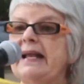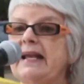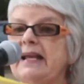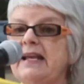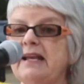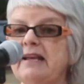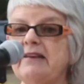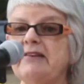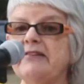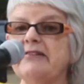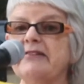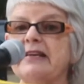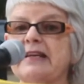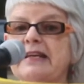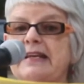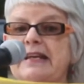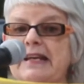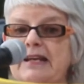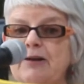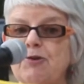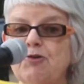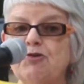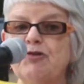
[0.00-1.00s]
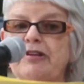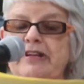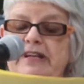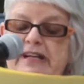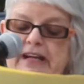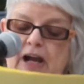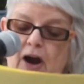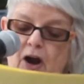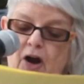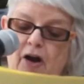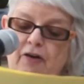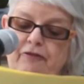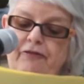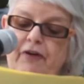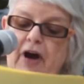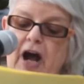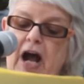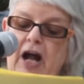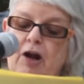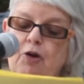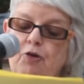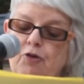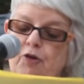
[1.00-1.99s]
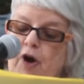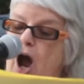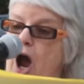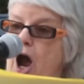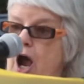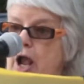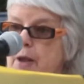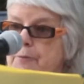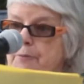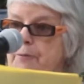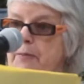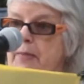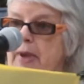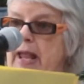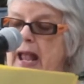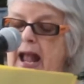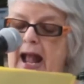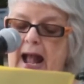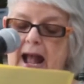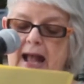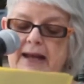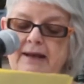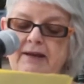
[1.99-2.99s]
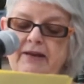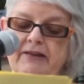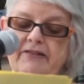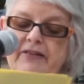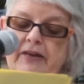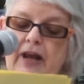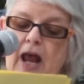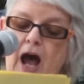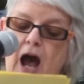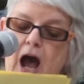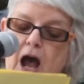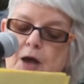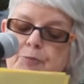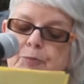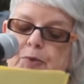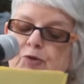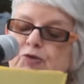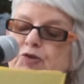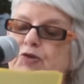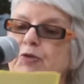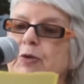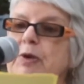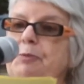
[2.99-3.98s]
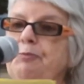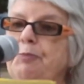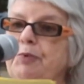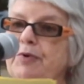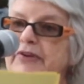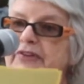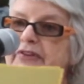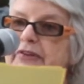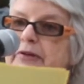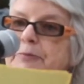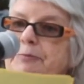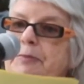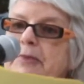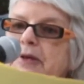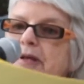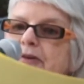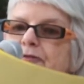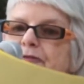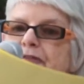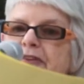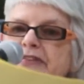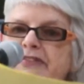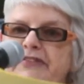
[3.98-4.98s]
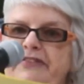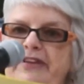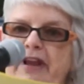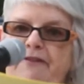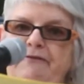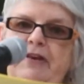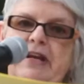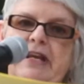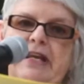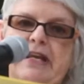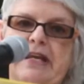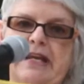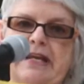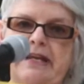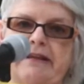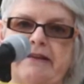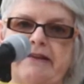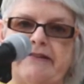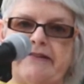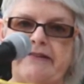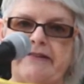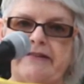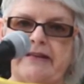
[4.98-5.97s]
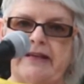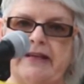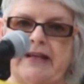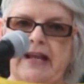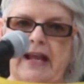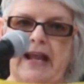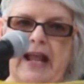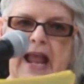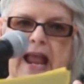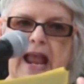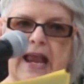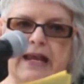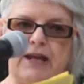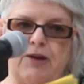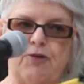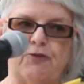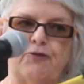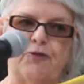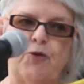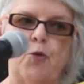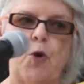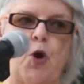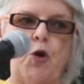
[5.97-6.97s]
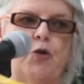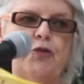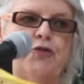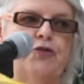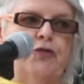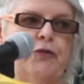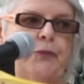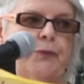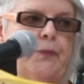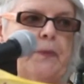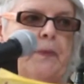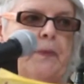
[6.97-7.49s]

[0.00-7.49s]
is guilty of a crime and is liable to imprisonment for seven years. End of quote.